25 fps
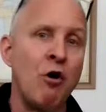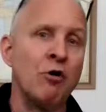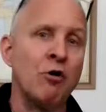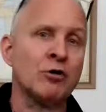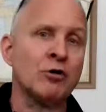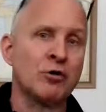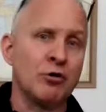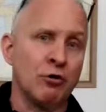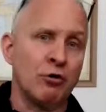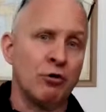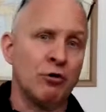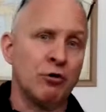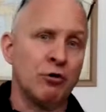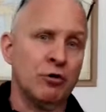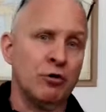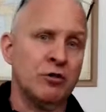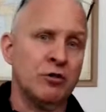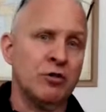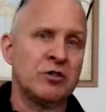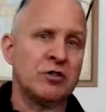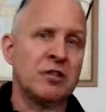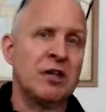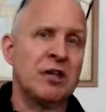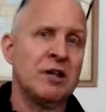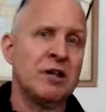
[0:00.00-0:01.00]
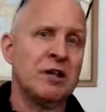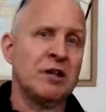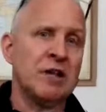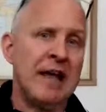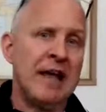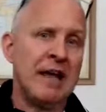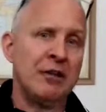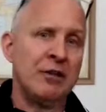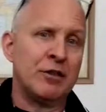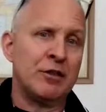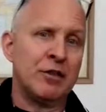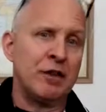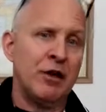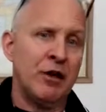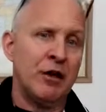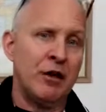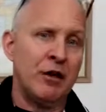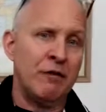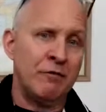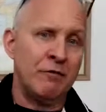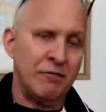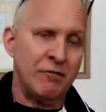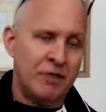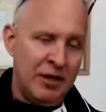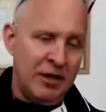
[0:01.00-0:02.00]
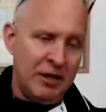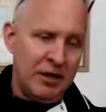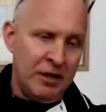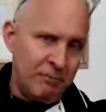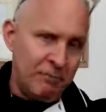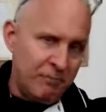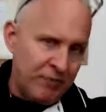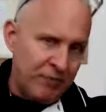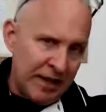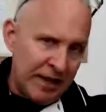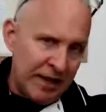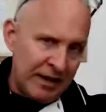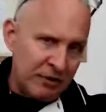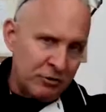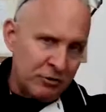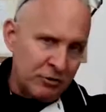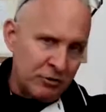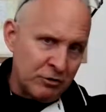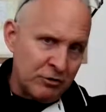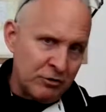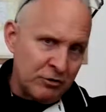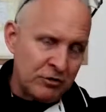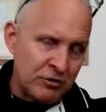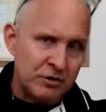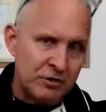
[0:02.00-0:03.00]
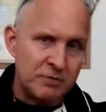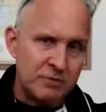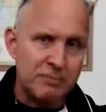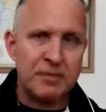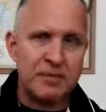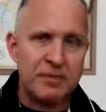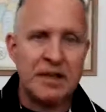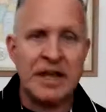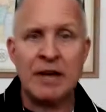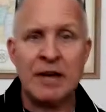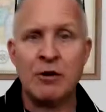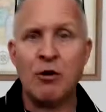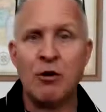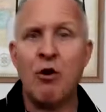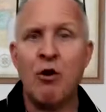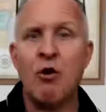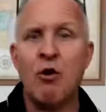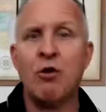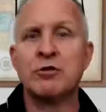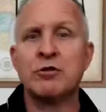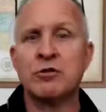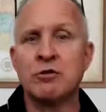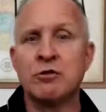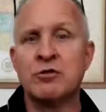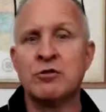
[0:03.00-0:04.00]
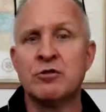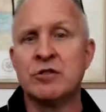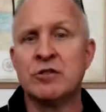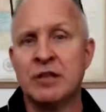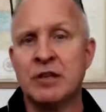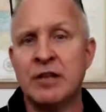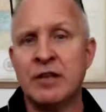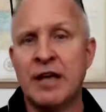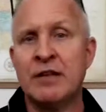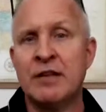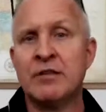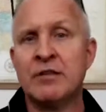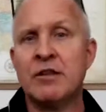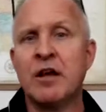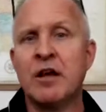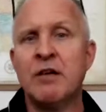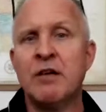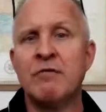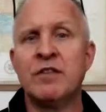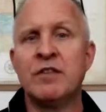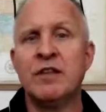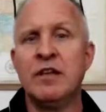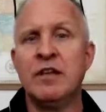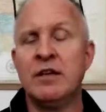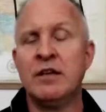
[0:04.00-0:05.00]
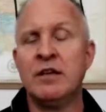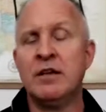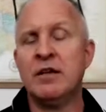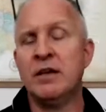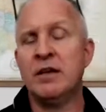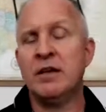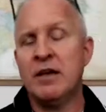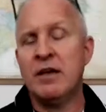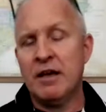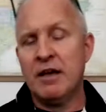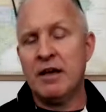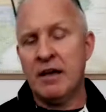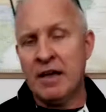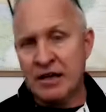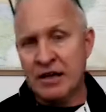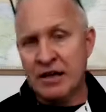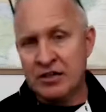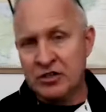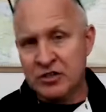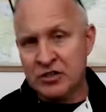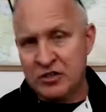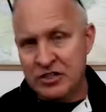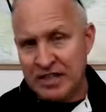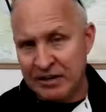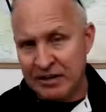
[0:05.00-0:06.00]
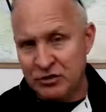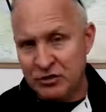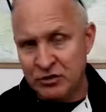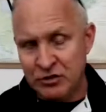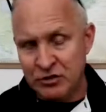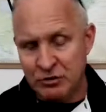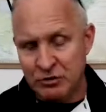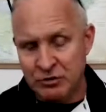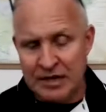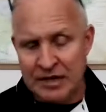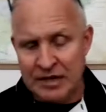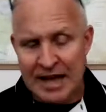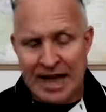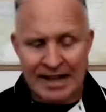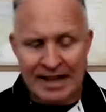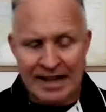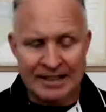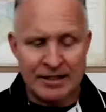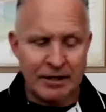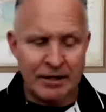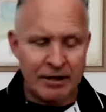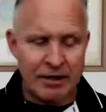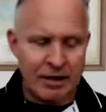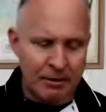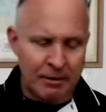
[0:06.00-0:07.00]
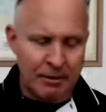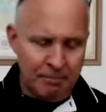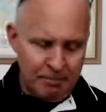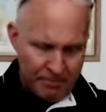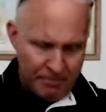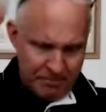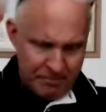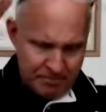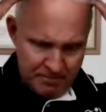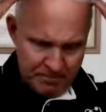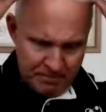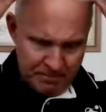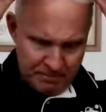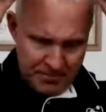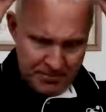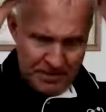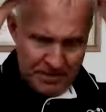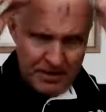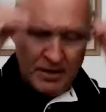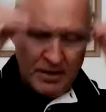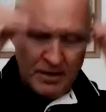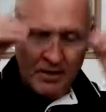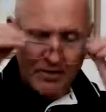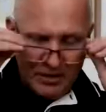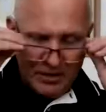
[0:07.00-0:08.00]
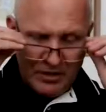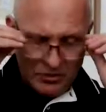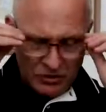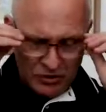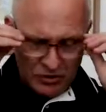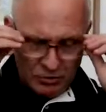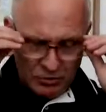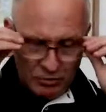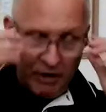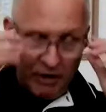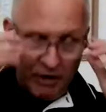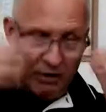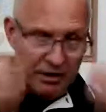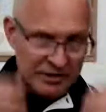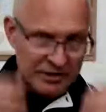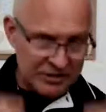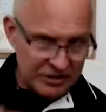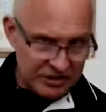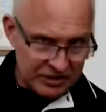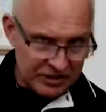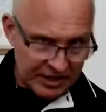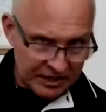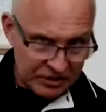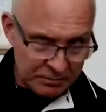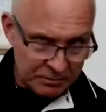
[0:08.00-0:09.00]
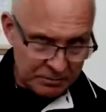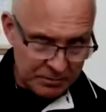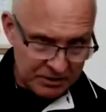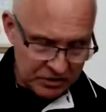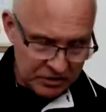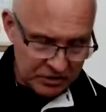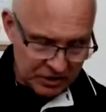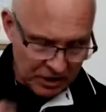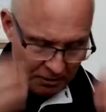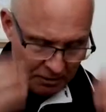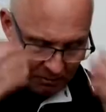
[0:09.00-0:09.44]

alters the length of the hip flexors and alters the length of the extensors at the hip. This is where assessments